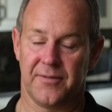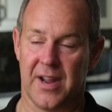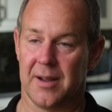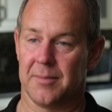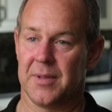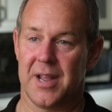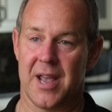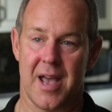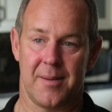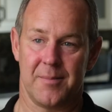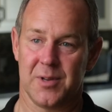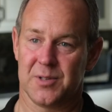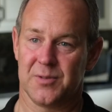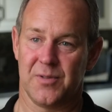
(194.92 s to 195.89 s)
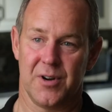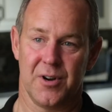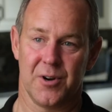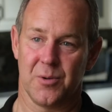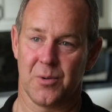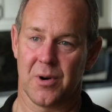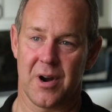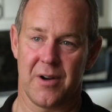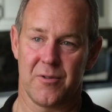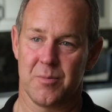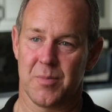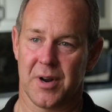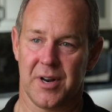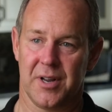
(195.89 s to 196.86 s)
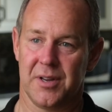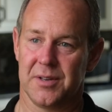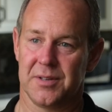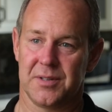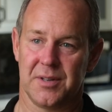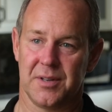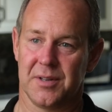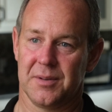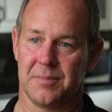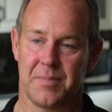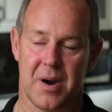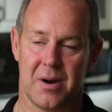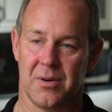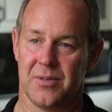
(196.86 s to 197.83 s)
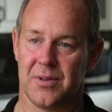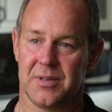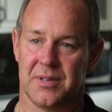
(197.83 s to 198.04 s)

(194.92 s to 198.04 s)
family atmosphere where everybody's part of the